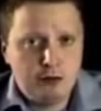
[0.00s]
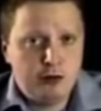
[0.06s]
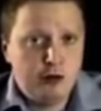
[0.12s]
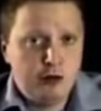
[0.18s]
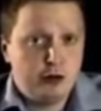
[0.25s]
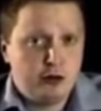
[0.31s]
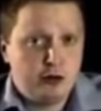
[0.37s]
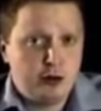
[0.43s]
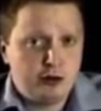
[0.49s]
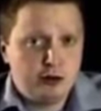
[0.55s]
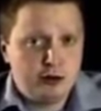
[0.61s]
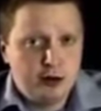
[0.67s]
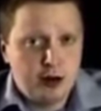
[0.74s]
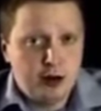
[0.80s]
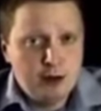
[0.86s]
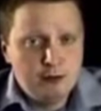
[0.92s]
this
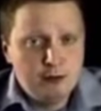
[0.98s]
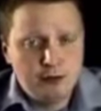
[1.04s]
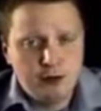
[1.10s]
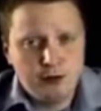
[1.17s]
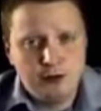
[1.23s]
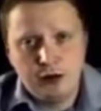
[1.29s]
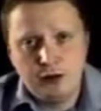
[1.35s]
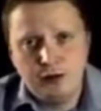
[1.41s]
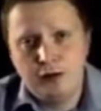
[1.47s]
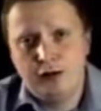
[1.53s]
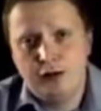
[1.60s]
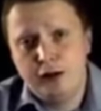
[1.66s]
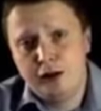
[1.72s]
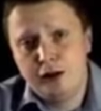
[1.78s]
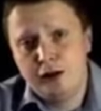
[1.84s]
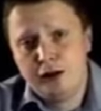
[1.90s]
introductory game for the
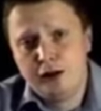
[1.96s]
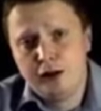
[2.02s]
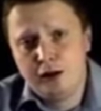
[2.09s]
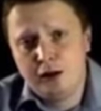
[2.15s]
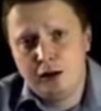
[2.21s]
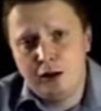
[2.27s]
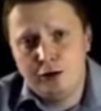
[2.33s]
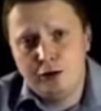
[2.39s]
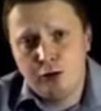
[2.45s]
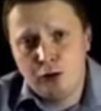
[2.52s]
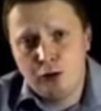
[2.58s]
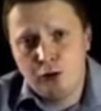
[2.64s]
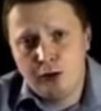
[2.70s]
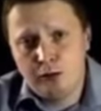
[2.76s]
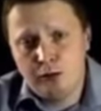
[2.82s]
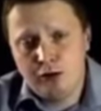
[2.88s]
DVD. Now, I
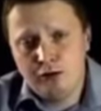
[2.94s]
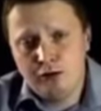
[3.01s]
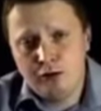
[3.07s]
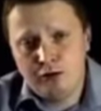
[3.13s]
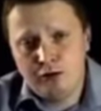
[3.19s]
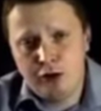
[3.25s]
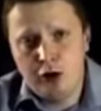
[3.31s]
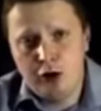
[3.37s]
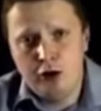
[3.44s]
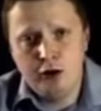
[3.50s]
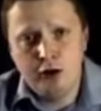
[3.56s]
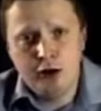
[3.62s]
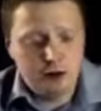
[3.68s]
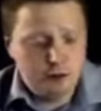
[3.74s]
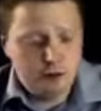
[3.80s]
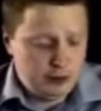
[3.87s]
thought then, rather than throwing you
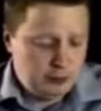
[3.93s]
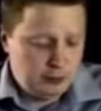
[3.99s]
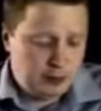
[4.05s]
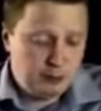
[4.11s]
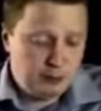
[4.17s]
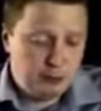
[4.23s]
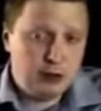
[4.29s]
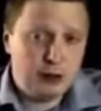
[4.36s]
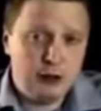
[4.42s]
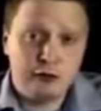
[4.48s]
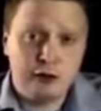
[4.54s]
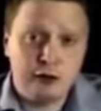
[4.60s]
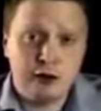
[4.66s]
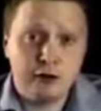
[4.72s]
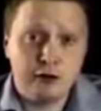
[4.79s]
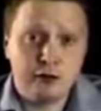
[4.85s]
in at the deep end with the
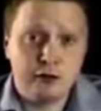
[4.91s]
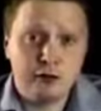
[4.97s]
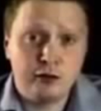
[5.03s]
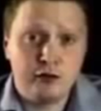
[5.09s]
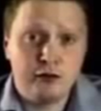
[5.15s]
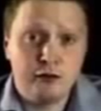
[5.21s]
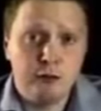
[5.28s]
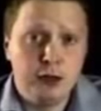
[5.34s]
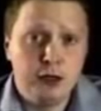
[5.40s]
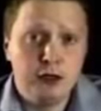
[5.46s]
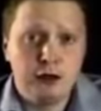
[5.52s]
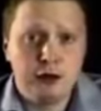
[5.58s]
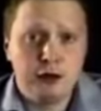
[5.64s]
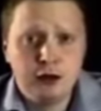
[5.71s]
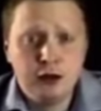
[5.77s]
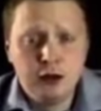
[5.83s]
interactive stuff
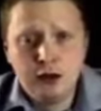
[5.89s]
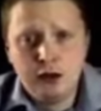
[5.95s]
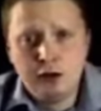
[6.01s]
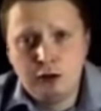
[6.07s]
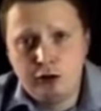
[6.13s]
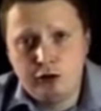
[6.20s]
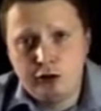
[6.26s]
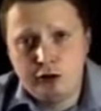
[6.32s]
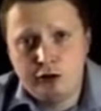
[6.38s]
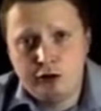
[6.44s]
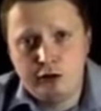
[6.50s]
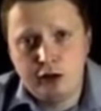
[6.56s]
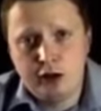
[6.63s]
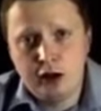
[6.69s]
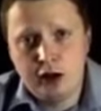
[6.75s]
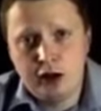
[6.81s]
immediately, we'd just
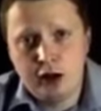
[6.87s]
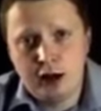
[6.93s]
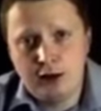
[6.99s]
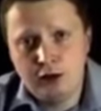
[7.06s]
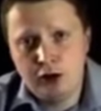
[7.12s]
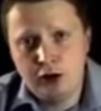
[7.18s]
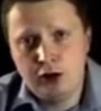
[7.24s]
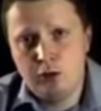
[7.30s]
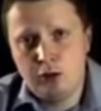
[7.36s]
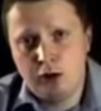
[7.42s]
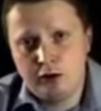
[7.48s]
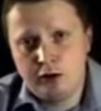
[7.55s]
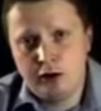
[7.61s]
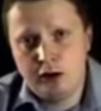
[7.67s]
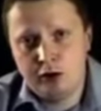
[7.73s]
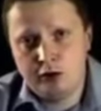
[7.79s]
have a look at one of
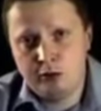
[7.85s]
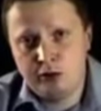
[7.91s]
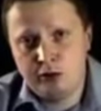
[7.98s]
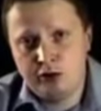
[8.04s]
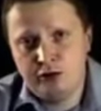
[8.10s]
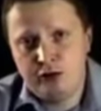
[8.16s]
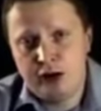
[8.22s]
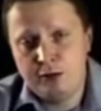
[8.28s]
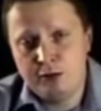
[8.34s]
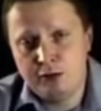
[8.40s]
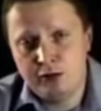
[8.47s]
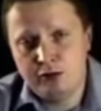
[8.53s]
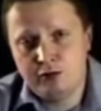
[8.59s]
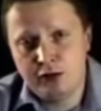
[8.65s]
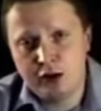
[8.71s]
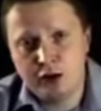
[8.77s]
Tal's most
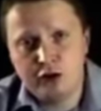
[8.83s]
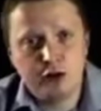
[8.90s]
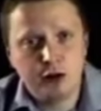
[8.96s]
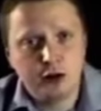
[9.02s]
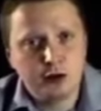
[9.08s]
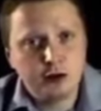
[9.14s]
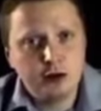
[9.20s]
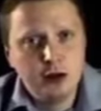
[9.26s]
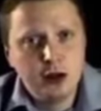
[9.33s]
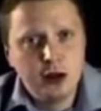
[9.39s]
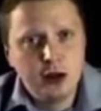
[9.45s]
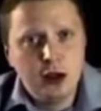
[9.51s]
famous victories